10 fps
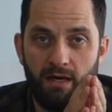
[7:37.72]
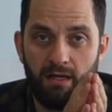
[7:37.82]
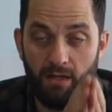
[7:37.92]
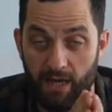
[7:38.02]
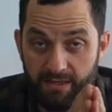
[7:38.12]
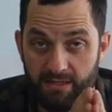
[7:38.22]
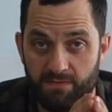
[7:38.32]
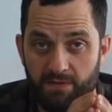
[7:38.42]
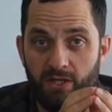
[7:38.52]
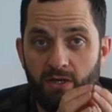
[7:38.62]
uh, like
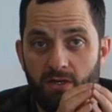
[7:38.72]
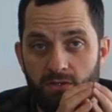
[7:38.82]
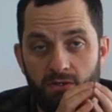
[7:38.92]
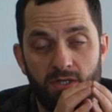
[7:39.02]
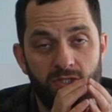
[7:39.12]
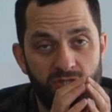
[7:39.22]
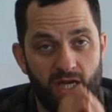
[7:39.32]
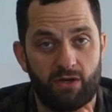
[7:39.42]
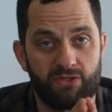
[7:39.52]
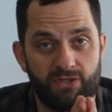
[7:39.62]
this video,
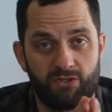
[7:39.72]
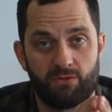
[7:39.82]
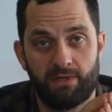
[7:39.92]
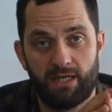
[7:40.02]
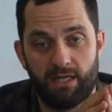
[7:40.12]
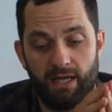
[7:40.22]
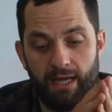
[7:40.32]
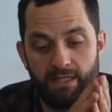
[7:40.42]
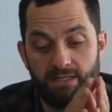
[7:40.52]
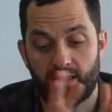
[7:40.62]
share it on social media,
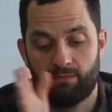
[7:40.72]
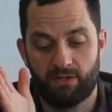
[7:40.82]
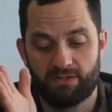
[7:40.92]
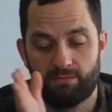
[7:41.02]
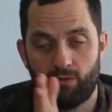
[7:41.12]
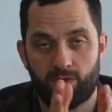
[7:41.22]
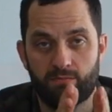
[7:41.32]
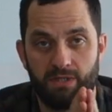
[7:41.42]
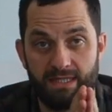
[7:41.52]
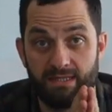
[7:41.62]
and uh, most
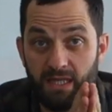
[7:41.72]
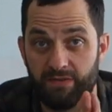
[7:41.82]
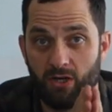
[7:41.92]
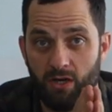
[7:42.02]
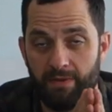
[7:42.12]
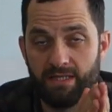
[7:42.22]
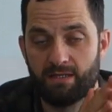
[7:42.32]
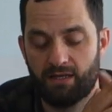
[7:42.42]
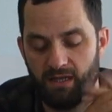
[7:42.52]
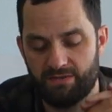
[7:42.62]
important, please leave a
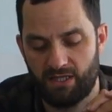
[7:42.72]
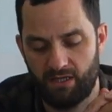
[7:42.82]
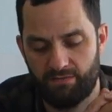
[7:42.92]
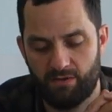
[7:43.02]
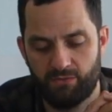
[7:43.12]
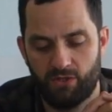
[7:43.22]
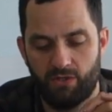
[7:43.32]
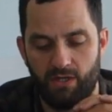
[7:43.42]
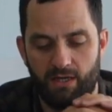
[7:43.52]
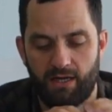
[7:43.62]
comment. I'd love to hear from
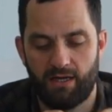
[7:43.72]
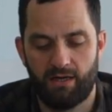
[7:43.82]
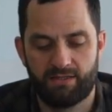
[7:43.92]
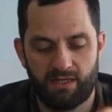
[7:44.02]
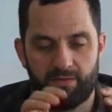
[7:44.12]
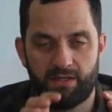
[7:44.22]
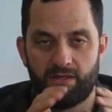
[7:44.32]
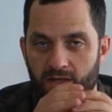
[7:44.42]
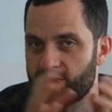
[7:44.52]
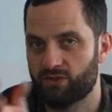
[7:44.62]
you. Uh, tell
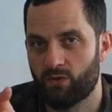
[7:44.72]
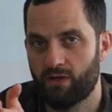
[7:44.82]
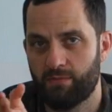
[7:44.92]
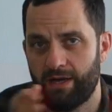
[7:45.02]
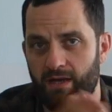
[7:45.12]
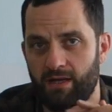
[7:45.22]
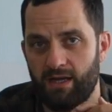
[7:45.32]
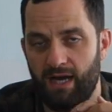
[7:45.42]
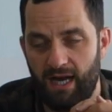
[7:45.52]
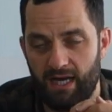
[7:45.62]
me a story
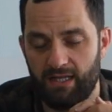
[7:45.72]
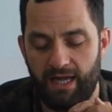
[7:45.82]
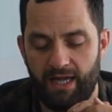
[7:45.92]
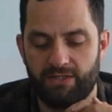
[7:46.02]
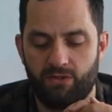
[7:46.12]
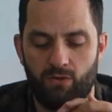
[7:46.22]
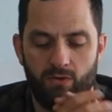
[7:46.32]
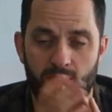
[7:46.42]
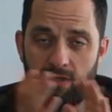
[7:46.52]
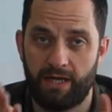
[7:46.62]
about Heartland
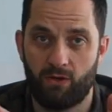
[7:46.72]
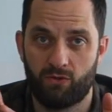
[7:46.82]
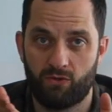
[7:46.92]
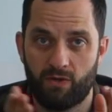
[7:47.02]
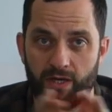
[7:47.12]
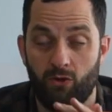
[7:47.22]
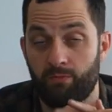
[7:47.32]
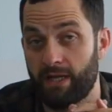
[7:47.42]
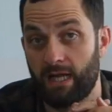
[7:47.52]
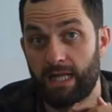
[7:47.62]
or Langhorne Creek or
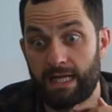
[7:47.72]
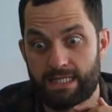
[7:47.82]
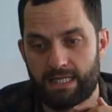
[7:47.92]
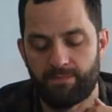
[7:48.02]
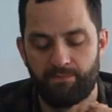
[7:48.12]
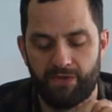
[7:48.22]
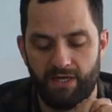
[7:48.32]
Ben Glaetzer.